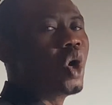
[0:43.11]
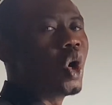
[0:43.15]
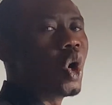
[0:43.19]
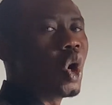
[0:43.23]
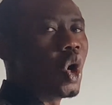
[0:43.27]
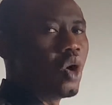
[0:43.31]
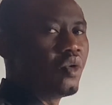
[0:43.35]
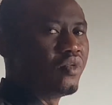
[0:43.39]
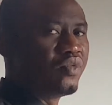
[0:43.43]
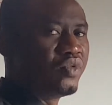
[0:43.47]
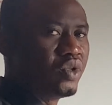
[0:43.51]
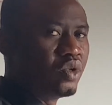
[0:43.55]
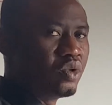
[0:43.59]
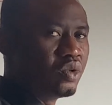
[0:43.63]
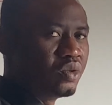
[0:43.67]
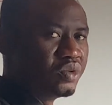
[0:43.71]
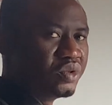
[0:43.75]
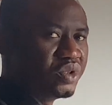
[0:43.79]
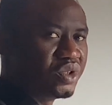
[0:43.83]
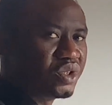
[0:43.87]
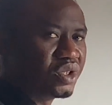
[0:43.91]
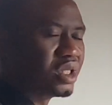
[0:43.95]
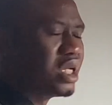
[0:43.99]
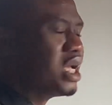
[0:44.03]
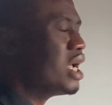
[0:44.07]
of
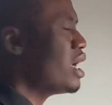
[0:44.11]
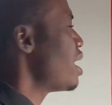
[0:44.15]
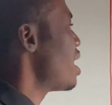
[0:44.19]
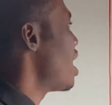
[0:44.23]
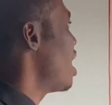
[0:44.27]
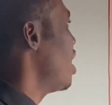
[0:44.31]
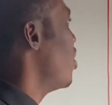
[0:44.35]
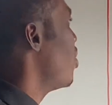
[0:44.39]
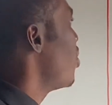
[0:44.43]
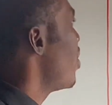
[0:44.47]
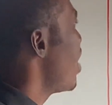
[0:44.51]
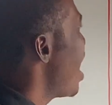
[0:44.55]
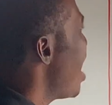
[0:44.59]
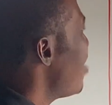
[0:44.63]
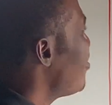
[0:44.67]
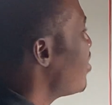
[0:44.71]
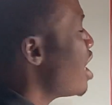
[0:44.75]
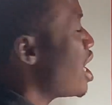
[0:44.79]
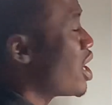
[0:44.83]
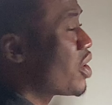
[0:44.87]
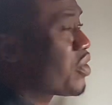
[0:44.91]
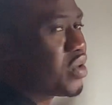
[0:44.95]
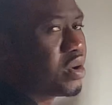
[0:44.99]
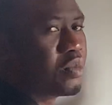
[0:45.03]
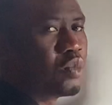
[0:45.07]
those. Now, we have an
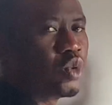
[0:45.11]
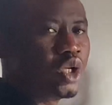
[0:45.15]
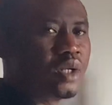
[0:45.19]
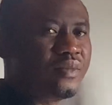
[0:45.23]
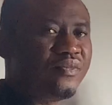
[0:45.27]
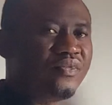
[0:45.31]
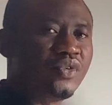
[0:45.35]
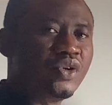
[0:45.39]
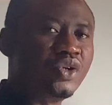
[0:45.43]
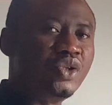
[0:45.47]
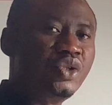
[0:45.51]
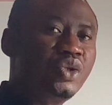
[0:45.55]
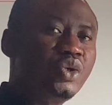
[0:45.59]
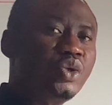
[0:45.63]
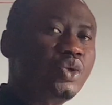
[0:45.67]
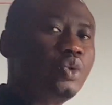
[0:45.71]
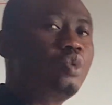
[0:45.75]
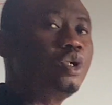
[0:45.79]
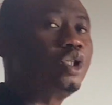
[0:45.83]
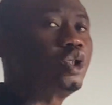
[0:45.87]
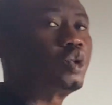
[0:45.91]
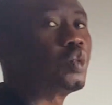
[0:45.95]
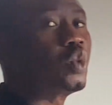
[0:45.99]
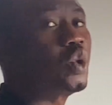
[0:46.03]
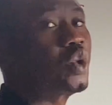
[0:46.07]
acronym for you
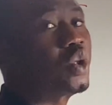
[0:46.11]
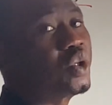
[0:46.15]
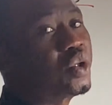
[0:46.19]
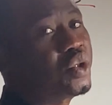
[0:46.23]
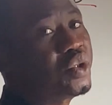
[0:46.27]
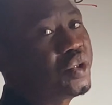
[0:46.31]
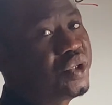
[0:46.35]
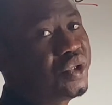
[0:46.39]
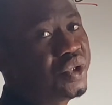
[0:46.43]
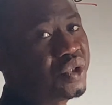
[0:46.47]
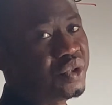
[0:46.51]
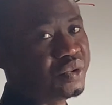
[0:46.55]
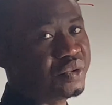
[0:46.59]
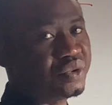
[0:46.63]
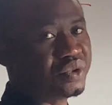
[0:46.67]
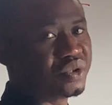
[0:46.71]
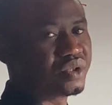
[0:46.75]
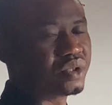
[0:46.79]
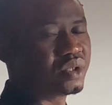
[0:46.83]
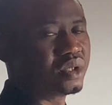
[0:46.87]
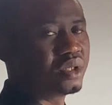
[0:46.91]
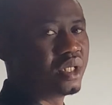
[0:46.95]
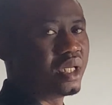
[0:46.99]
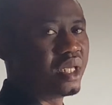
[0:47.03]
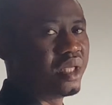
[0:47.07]
which we're going to use
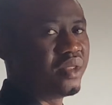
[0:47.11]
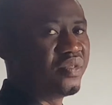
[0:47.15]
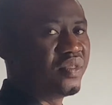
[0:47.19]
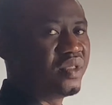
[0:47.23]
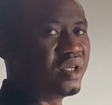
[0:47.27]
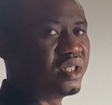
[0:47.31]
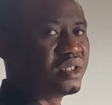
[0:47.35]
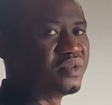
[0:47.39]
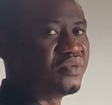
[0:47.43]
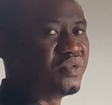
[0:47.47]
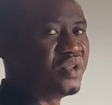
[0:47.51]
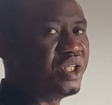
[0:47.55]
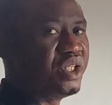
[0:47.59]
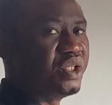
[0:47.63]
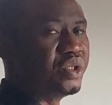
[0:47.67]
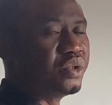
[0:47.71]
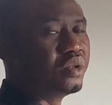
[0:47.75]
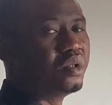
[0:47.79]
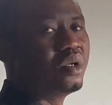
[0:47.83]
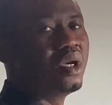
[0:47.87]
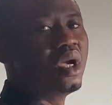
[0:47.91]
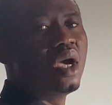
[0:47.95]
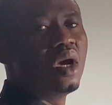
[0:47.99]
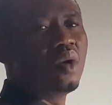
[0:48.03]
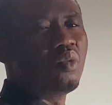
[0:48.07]
in this video.
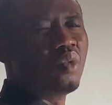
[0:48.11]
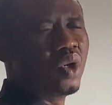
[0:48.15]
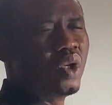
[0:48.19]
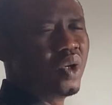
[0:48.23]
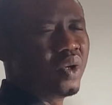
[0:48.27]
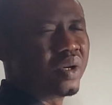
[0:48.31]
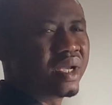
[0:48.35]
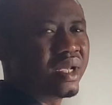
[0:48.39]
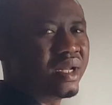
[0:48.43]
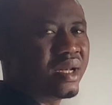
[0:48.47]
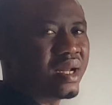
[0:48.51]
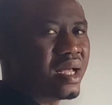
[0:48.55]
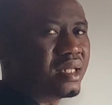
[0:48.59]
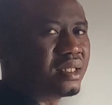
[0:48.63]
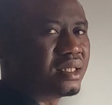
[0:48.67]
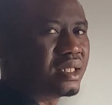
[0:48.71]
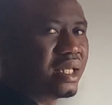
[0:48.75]
We're looking at